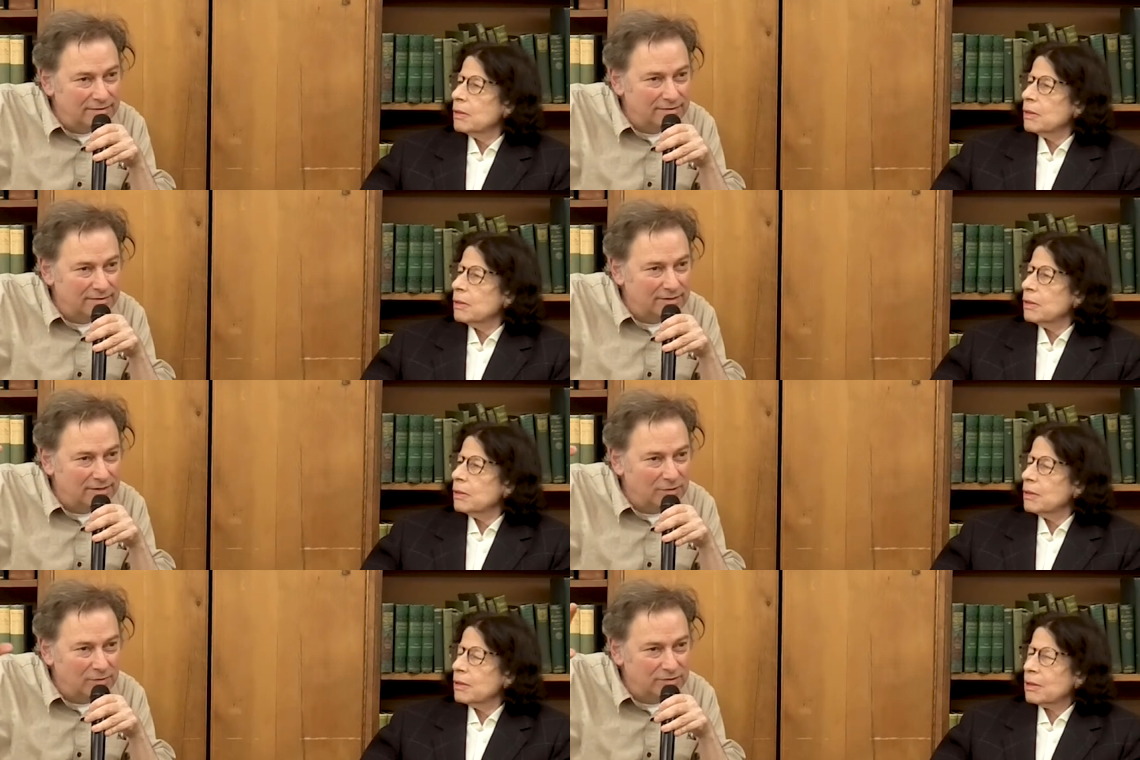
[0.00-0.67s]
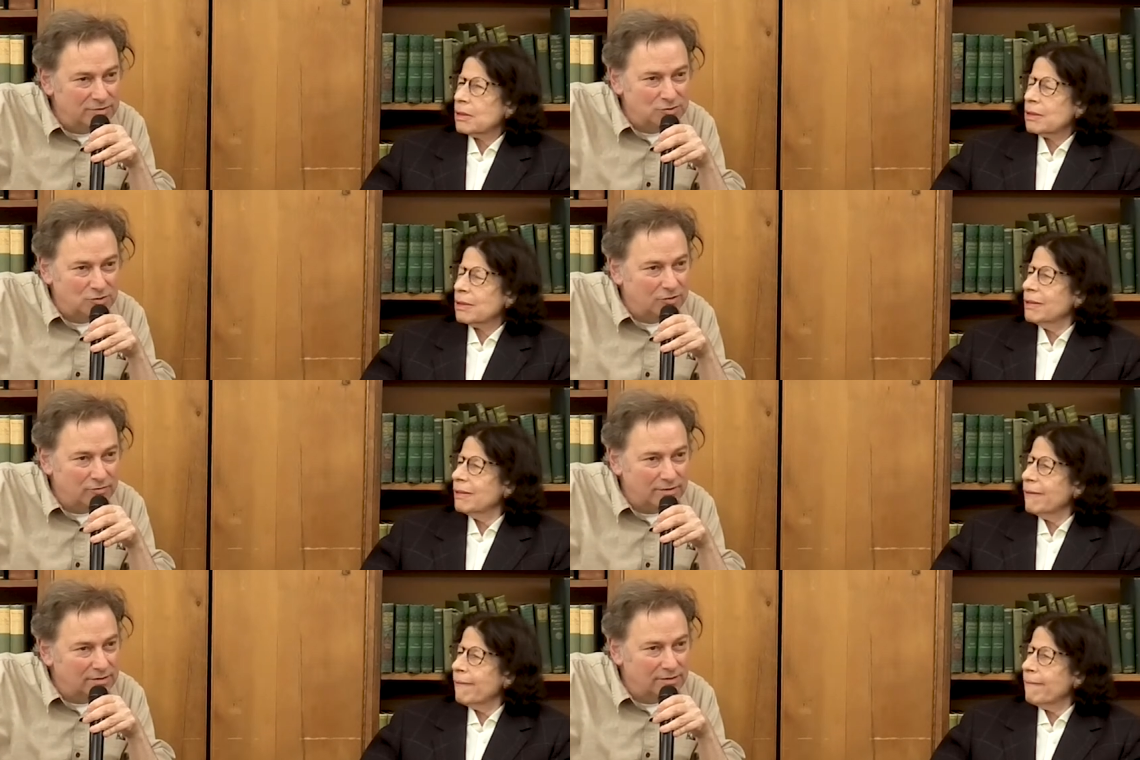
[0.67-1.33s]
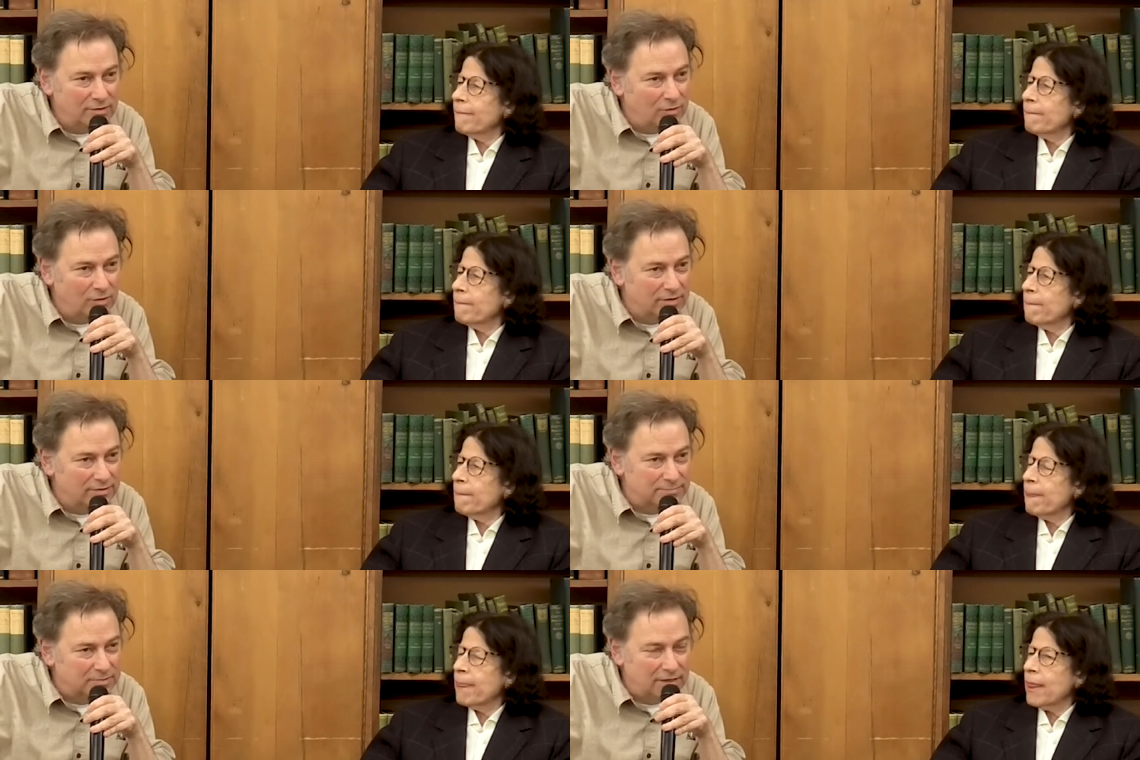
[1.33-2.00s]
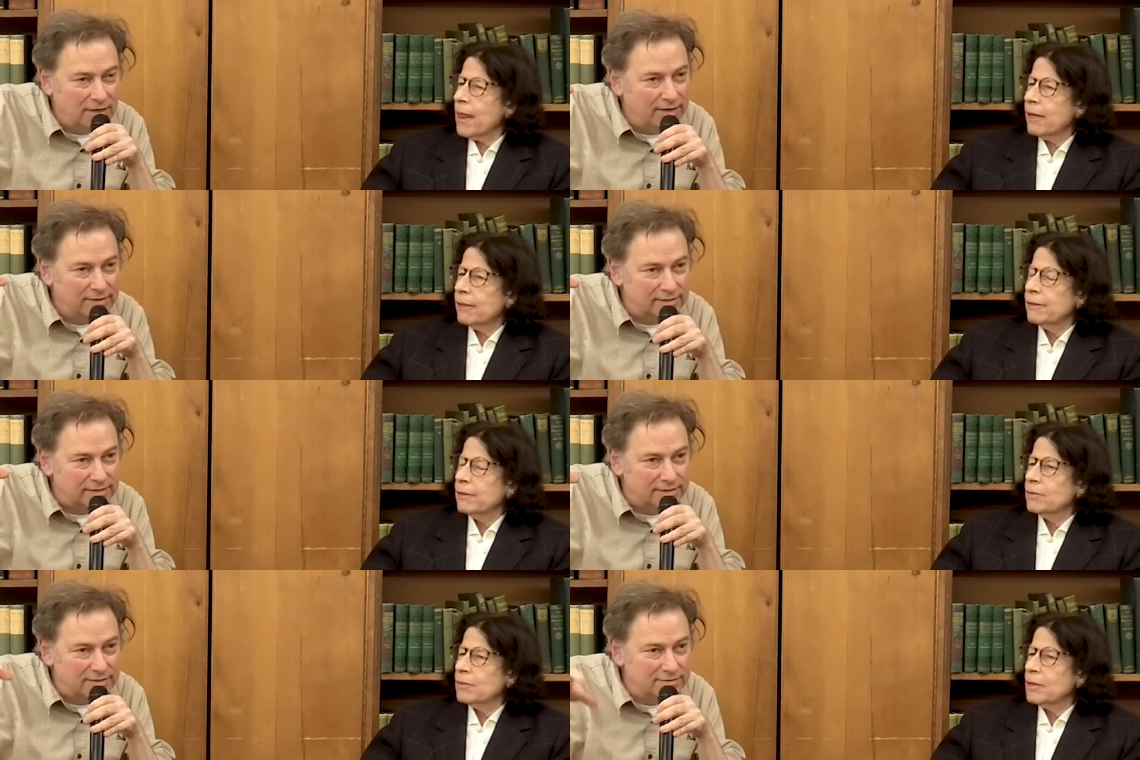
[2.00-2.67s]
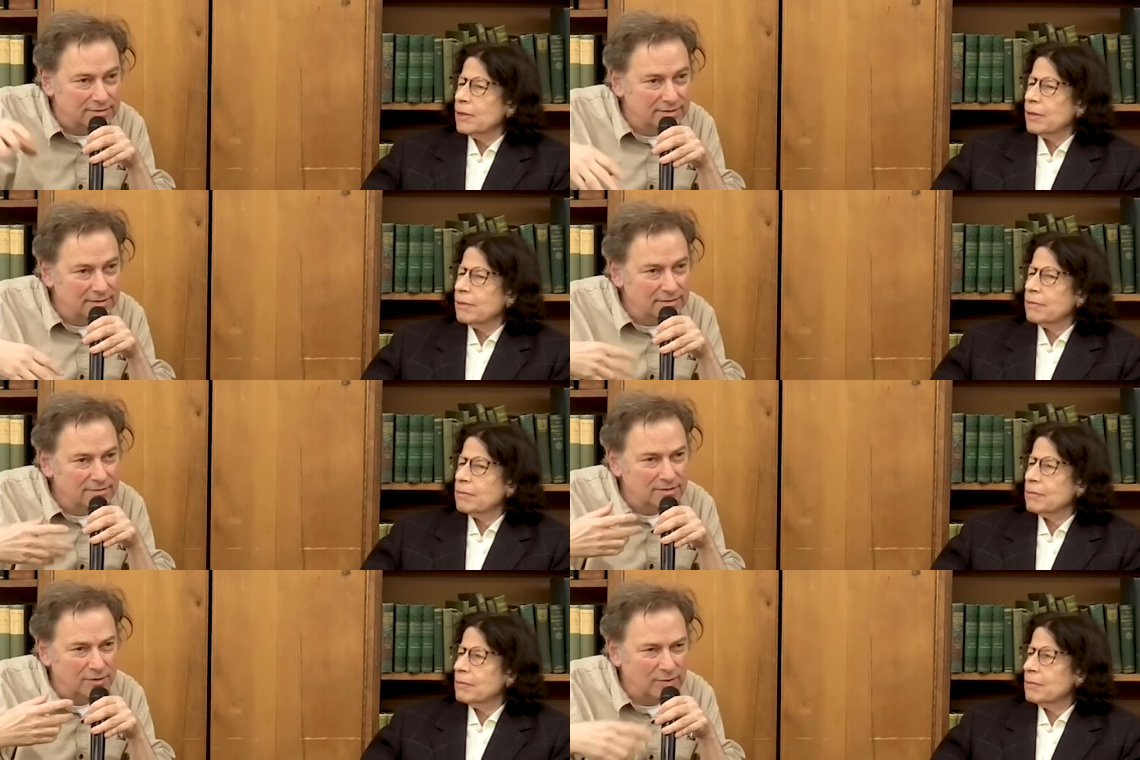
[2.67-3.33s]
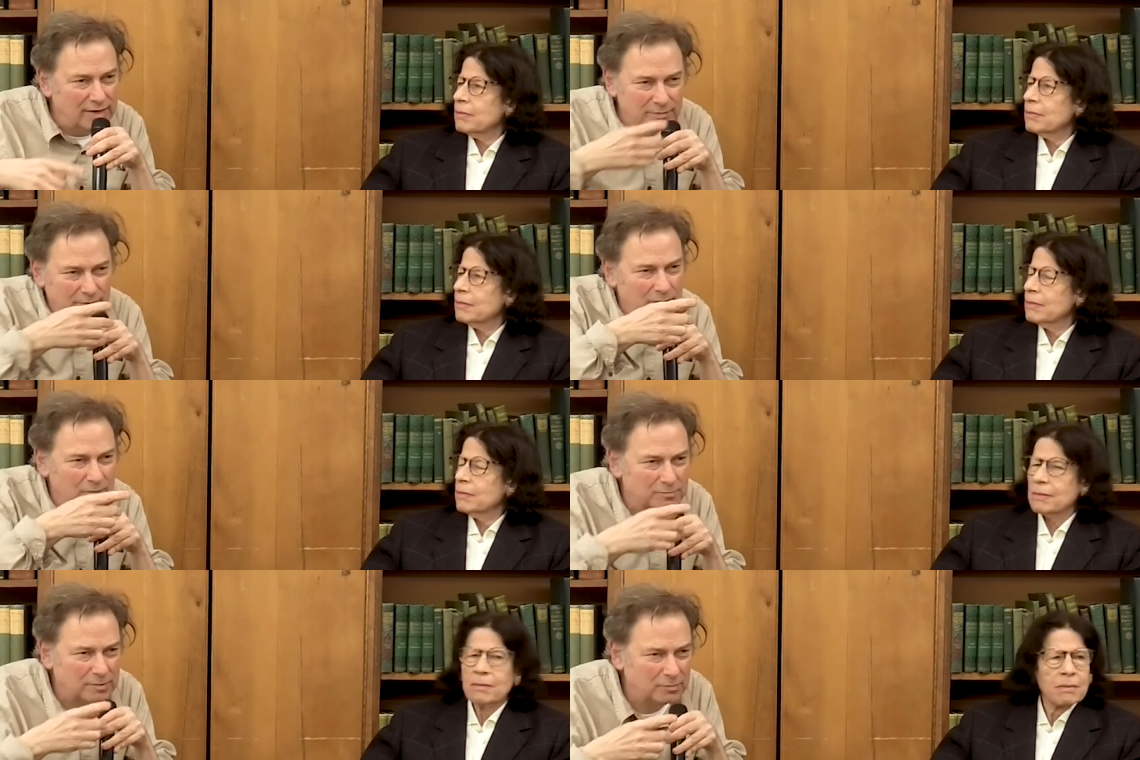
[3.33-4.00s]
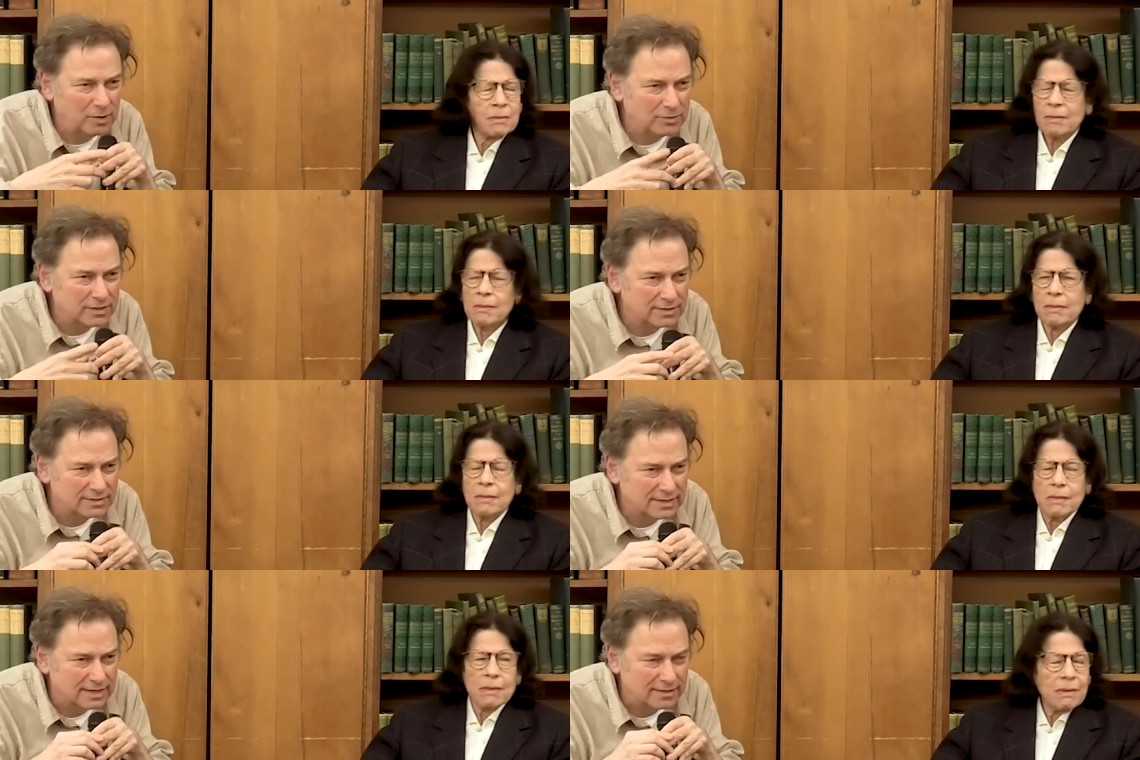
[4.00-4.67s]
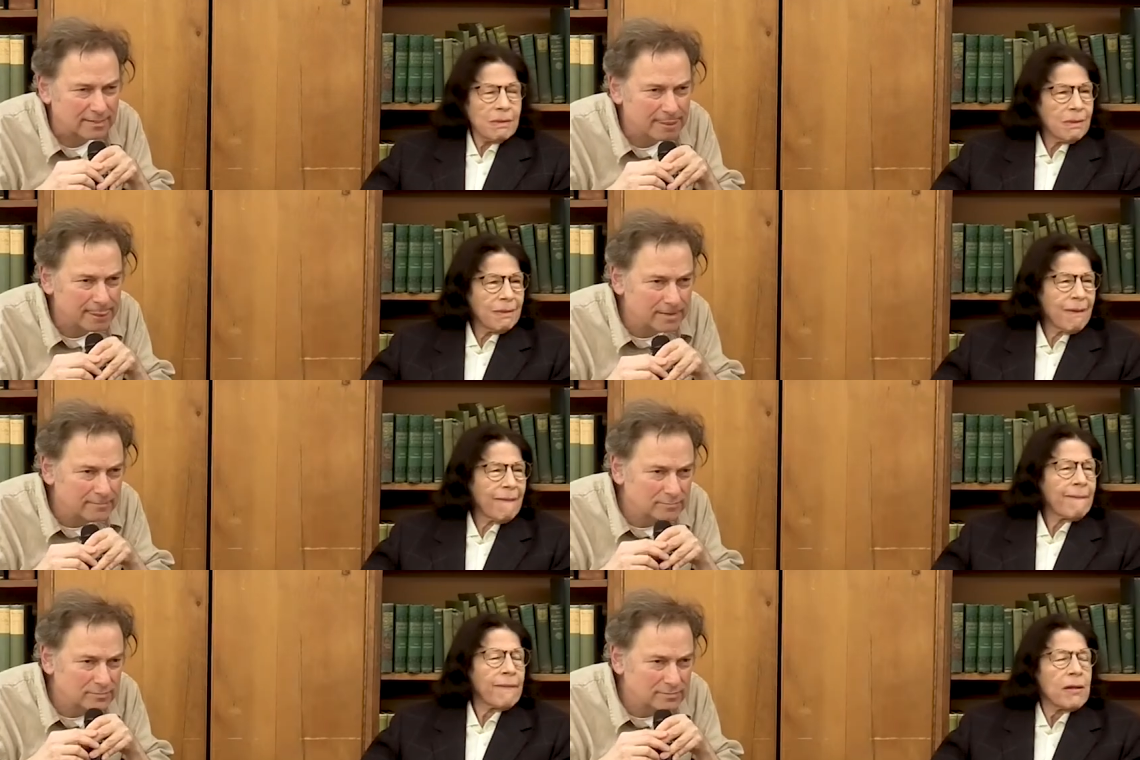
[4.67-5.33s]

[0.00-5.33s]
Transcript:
Speaker 1: you know historical law is behind it is. So anyway, well, but what were you going to say?